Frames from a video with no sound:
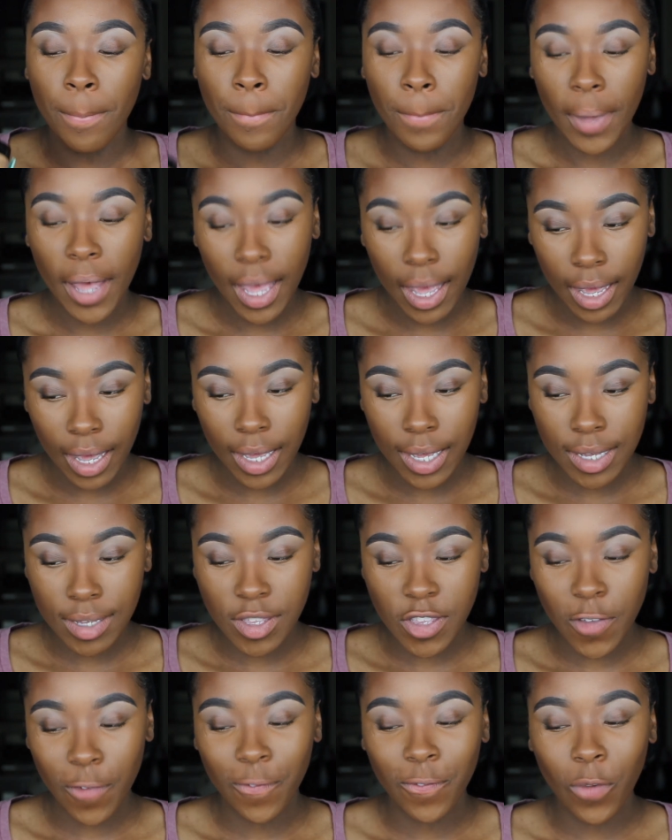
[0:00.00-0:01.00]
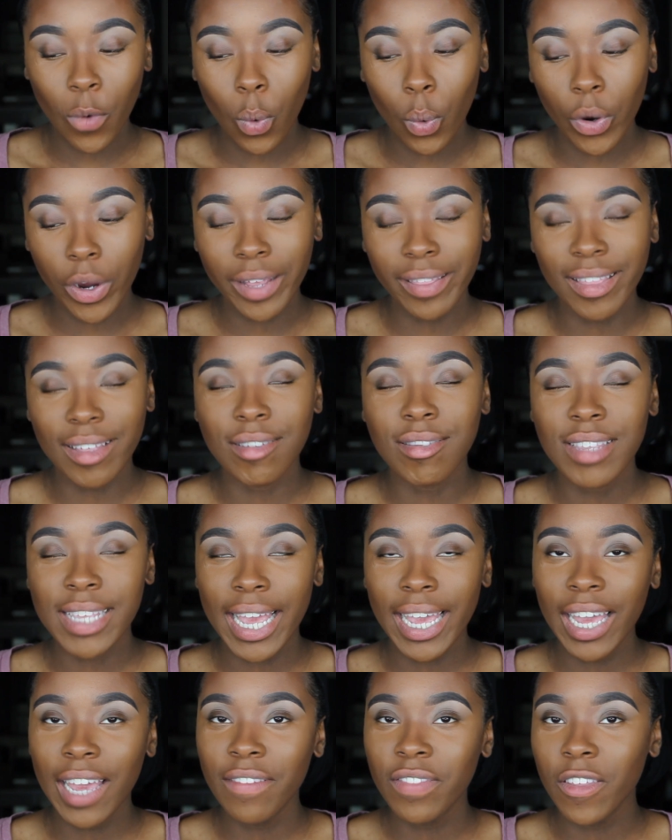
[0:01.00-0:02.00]
But for the
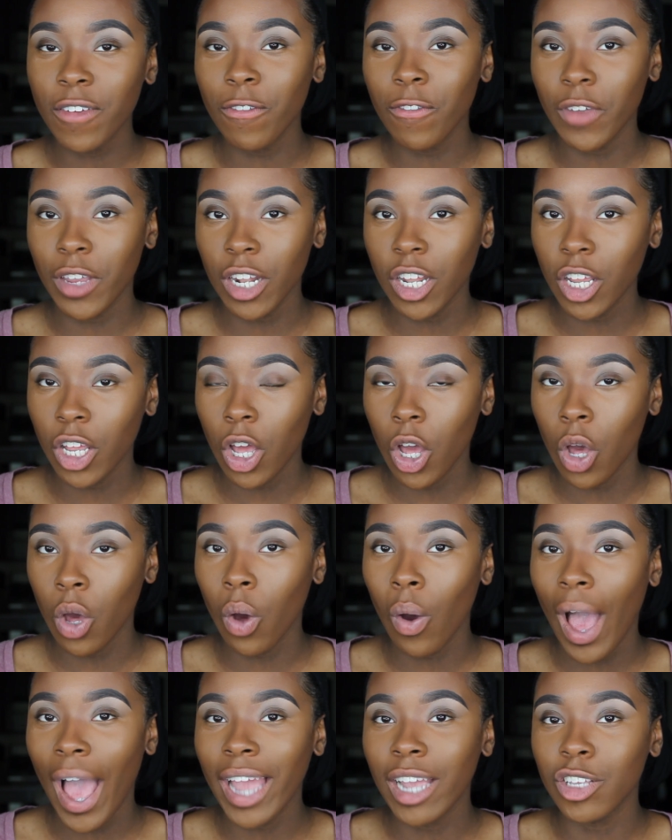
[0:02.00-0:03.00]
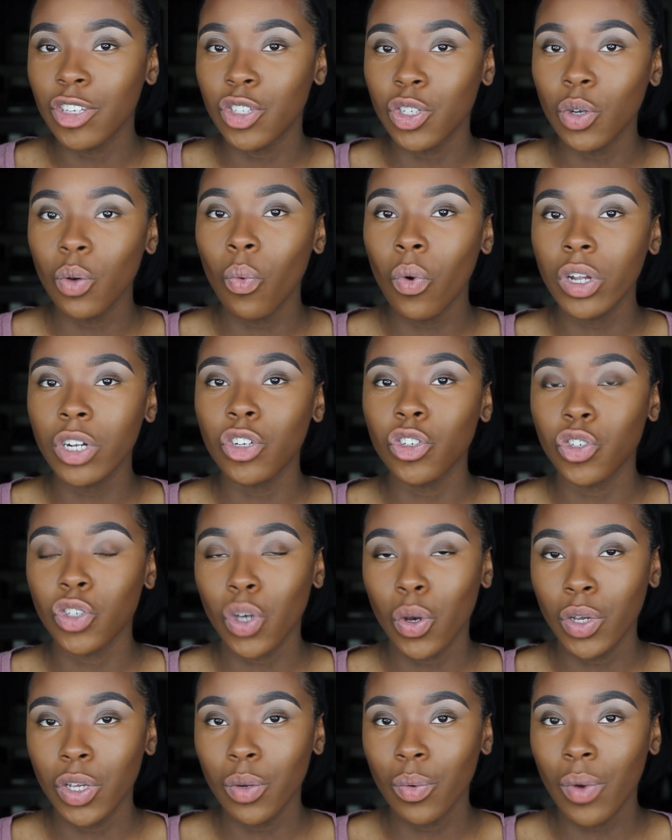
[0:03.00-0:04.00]
sake of the video, I do want to
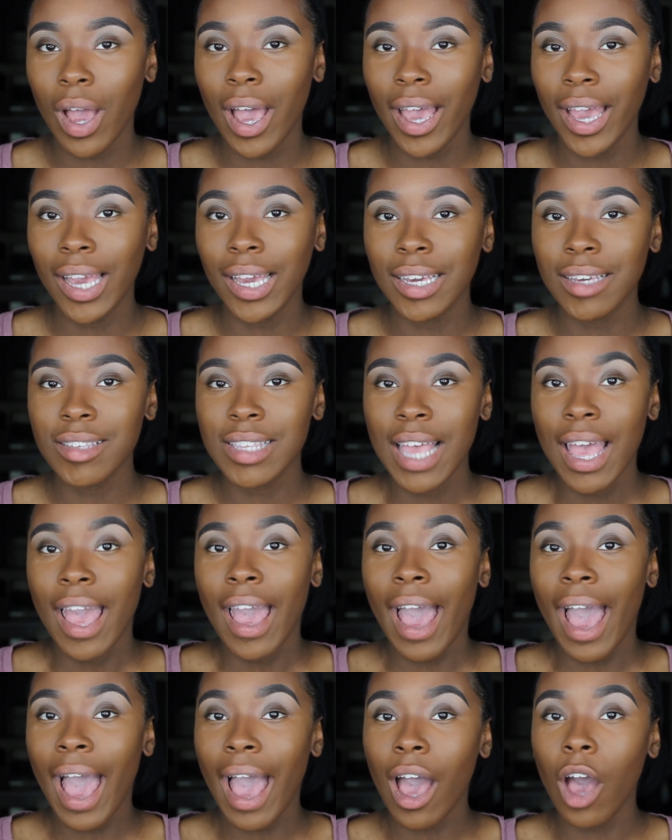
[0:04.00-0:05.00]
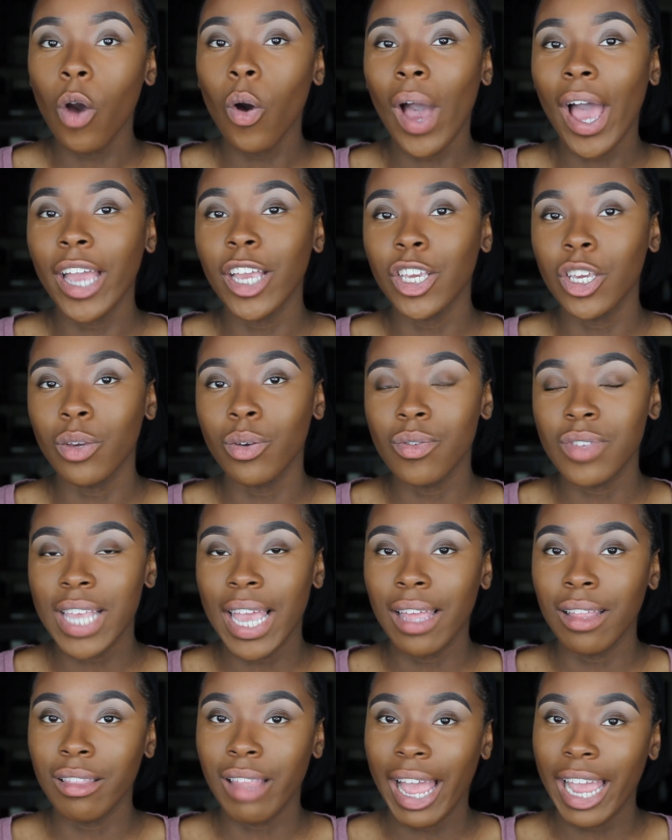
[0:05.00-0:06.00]
show you guys how I use
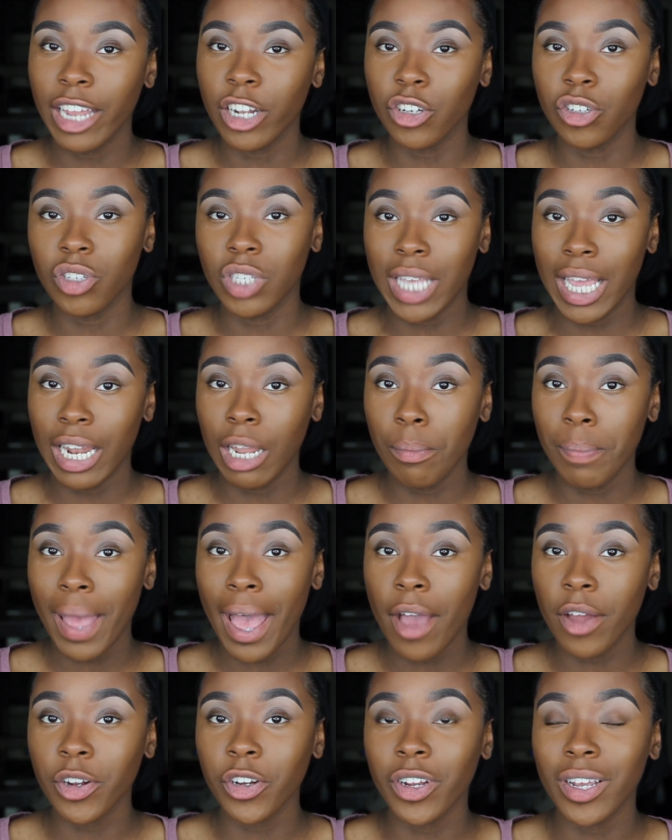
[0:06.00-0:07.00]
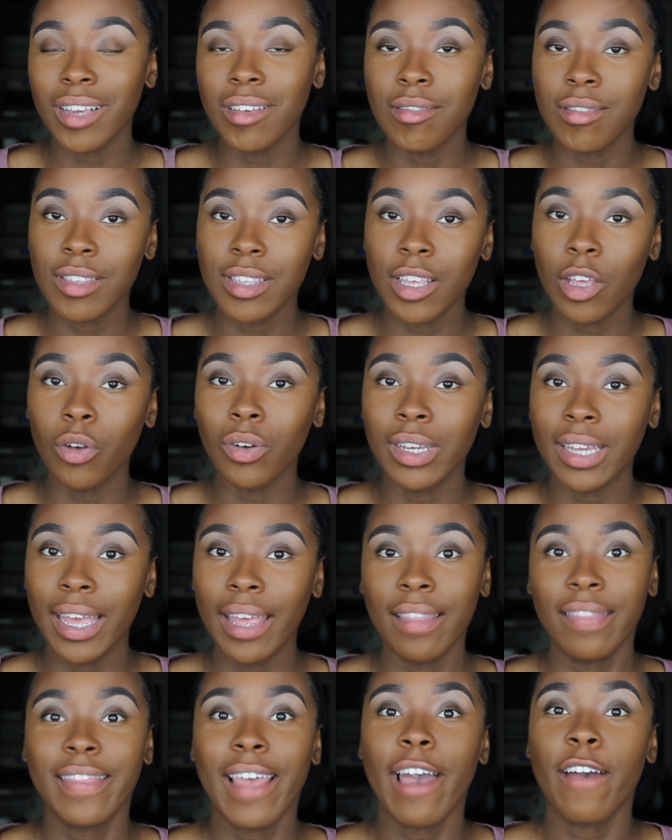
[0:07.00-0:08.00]
a lighter setting powder and still
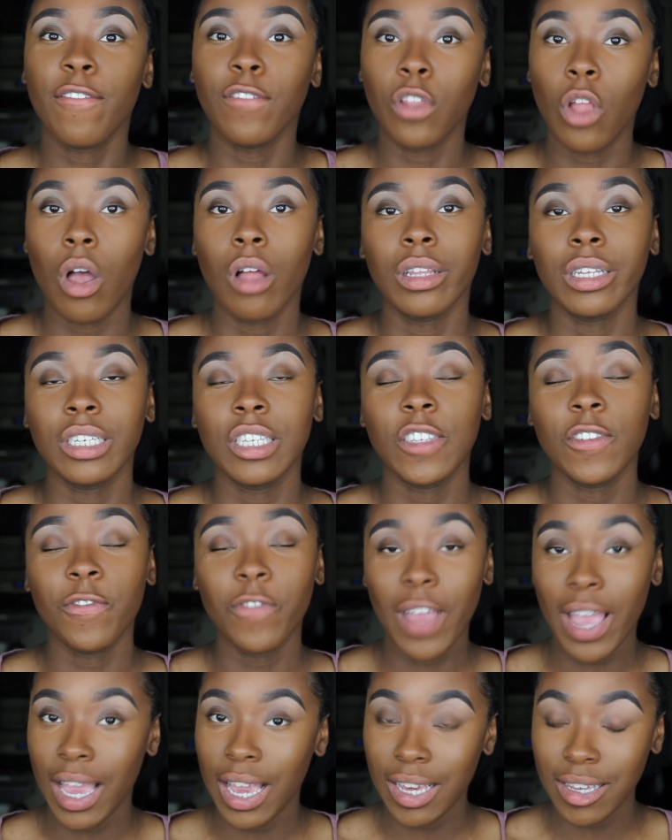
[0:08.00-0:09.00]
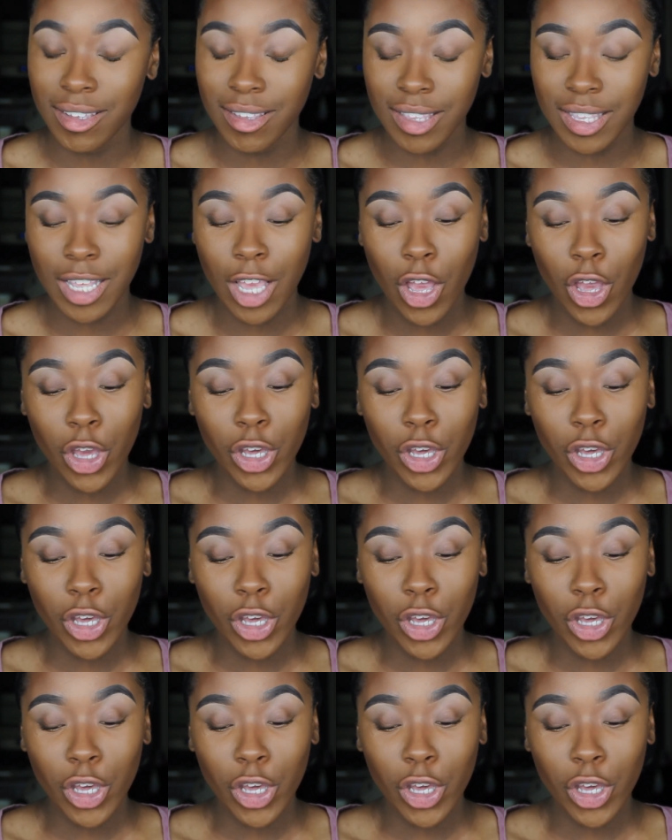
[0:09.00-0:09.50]
get that flawless face.